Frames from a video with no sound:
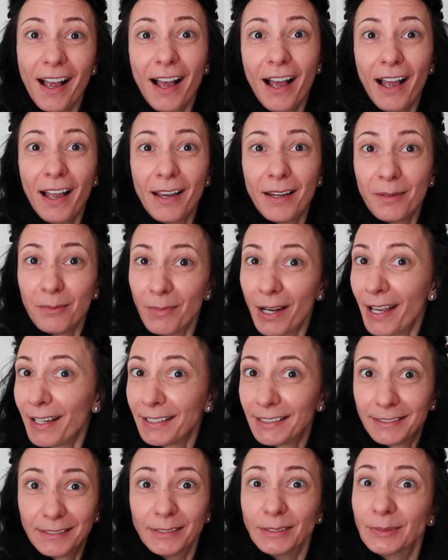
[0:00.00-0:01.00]
I'm
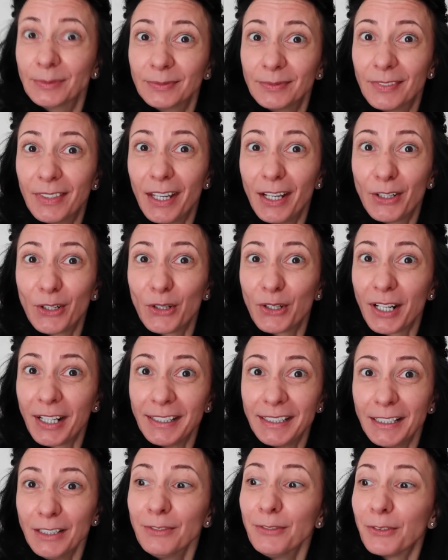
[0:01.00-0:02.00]
like there
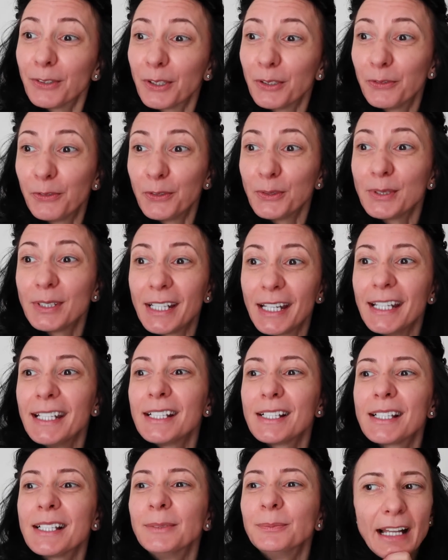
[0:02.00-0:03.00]
already for a few days.